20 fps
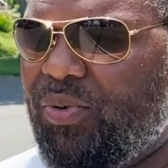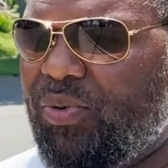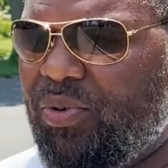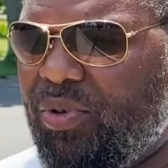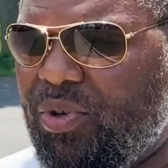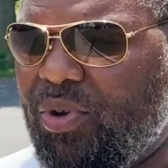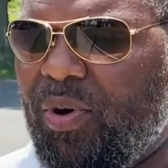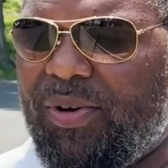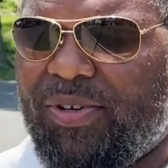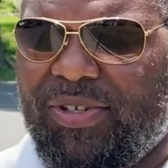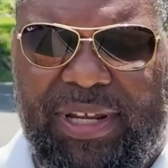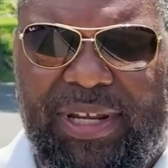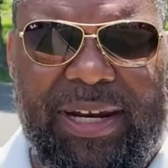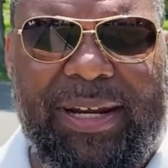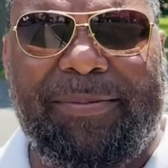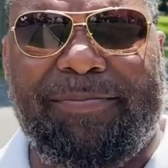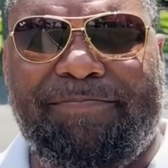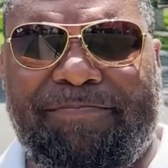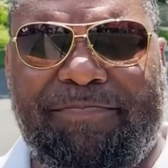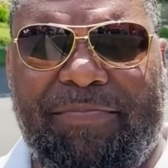New York City.
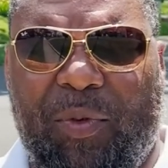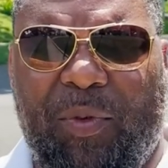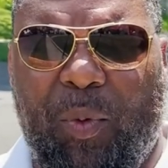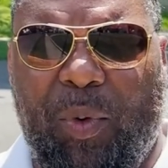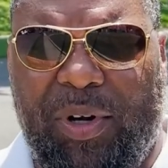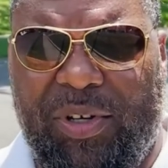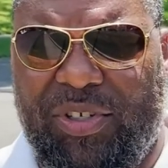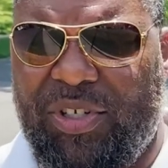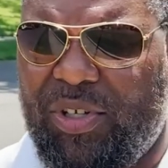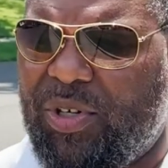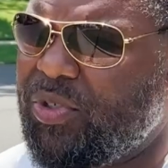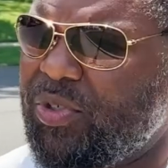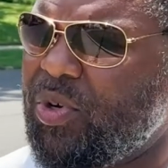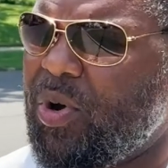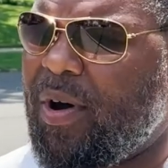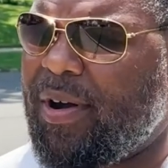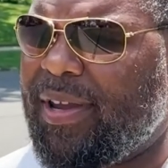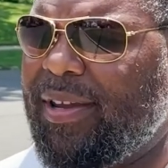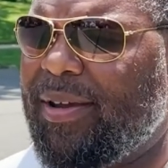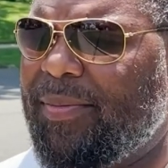We're still
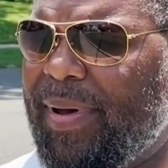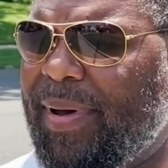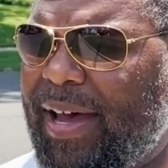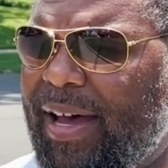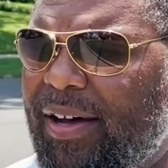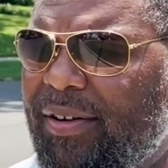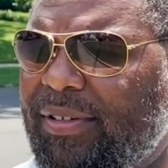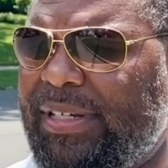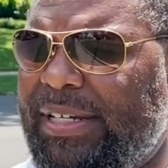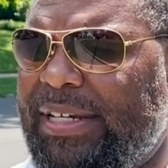talking about